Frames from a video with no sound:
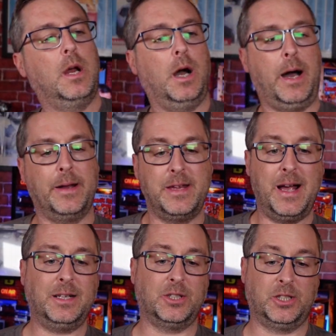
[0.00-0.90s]
And
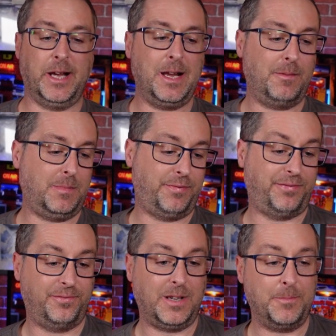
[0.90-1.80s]
yeah, as I say,
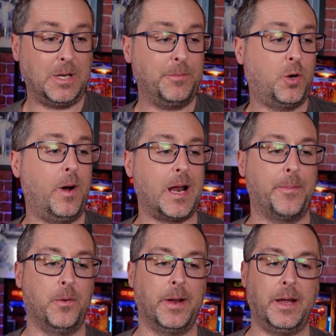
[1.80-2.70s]
I'm quite
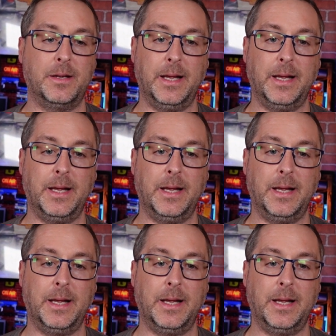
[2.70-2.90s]
happy with it.